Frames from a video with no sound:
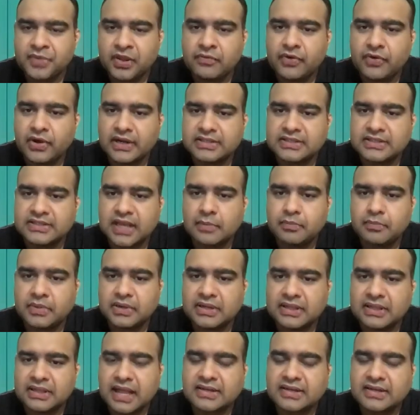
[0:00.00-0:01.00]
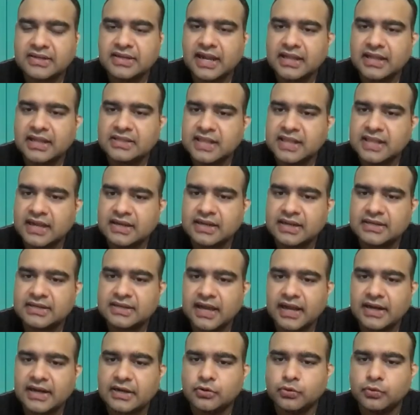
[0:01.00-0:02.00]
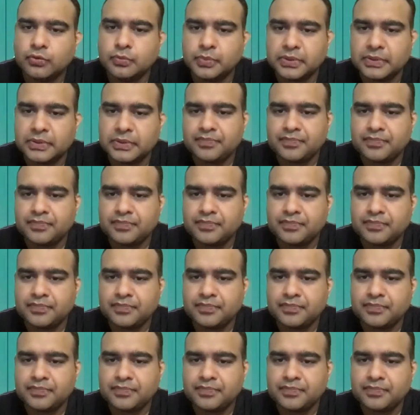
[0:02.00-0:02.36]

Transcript: for example, and that creates that entire loop,